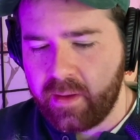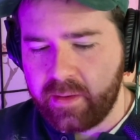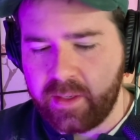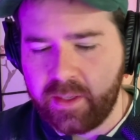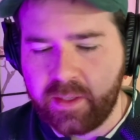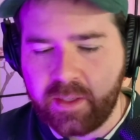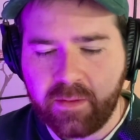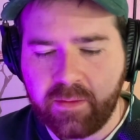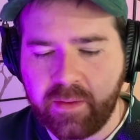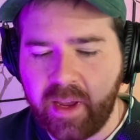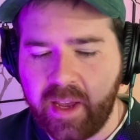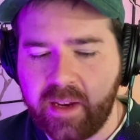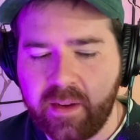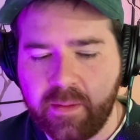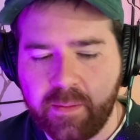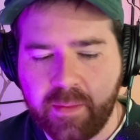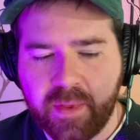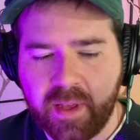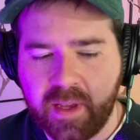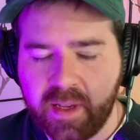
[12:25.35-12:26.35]
just a
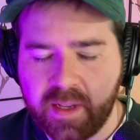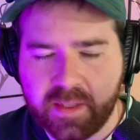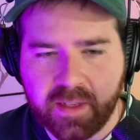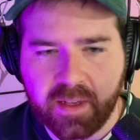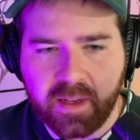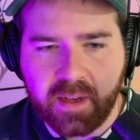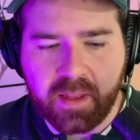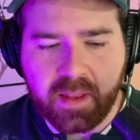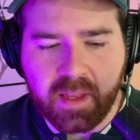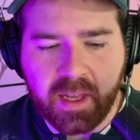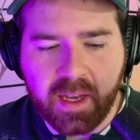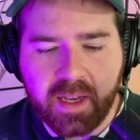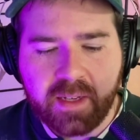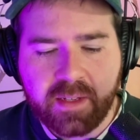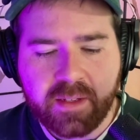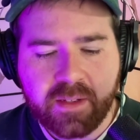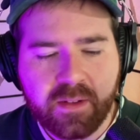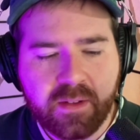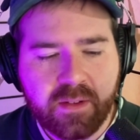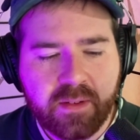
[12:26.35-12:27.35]
random thing I saw online
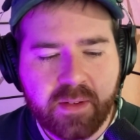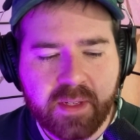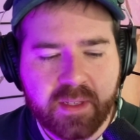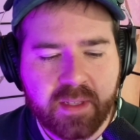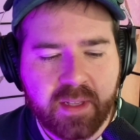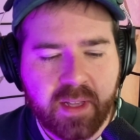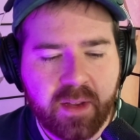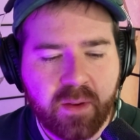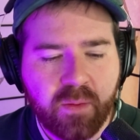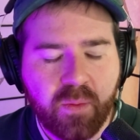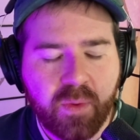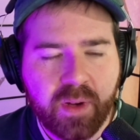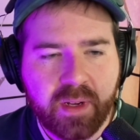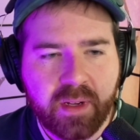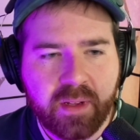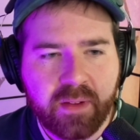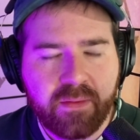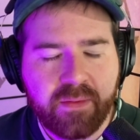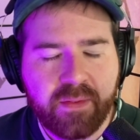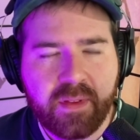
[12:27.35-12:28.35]
too, is like one
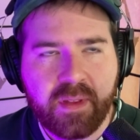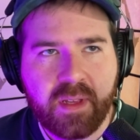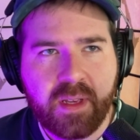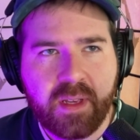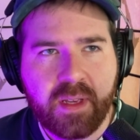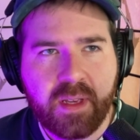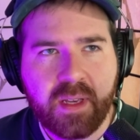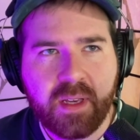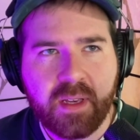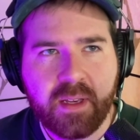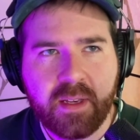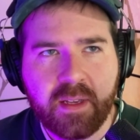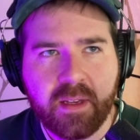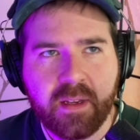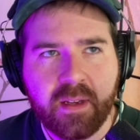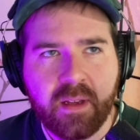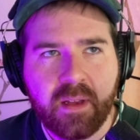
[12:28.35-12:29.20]
of the